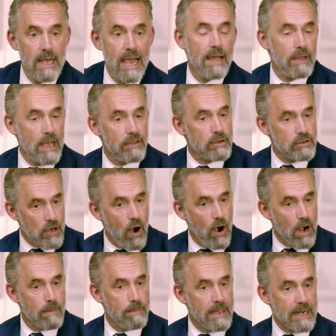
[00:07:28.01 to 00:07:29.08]
And then there's
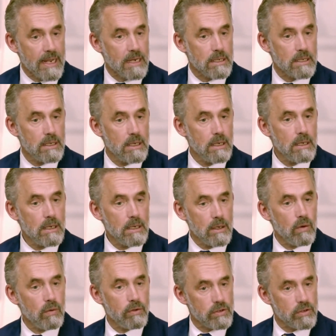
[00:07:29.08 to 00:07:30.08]
harm in it.